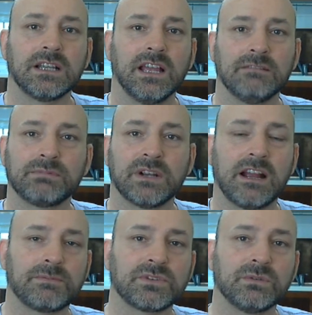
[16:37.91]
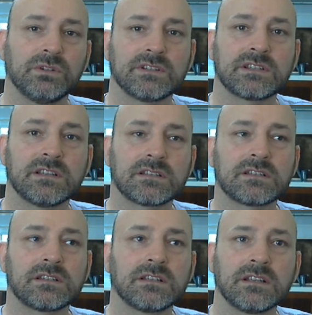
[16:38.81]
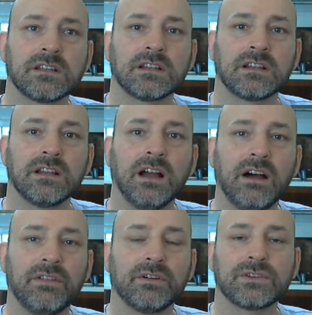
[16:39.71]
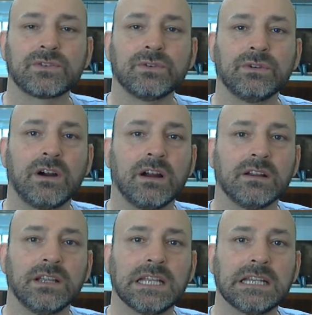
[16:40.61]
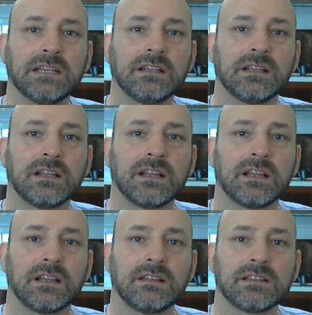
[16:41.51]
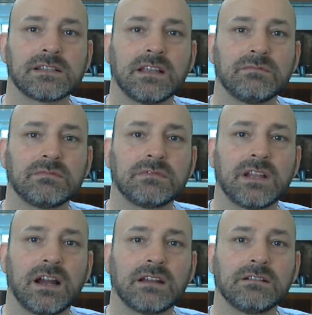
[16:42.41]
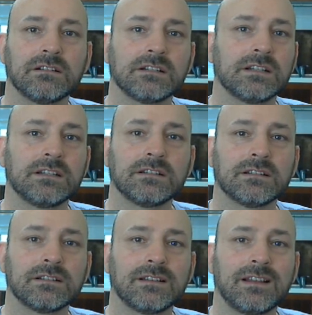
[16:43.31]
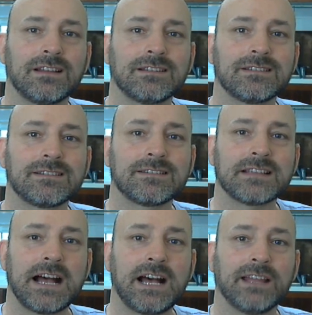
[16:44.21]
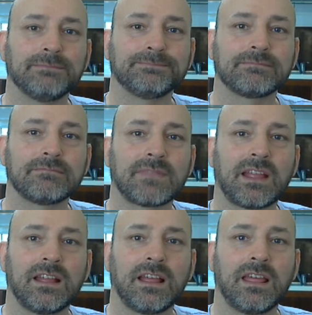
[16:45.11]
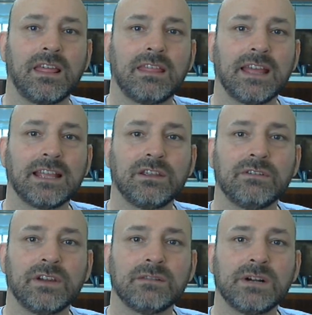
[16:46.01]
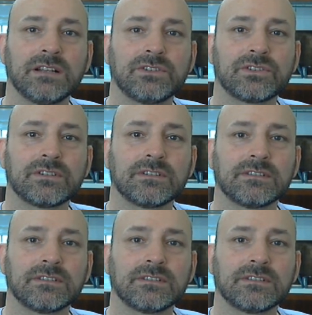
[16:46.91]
And perhaps it will assist others who are in the same category as I. Thank you very much.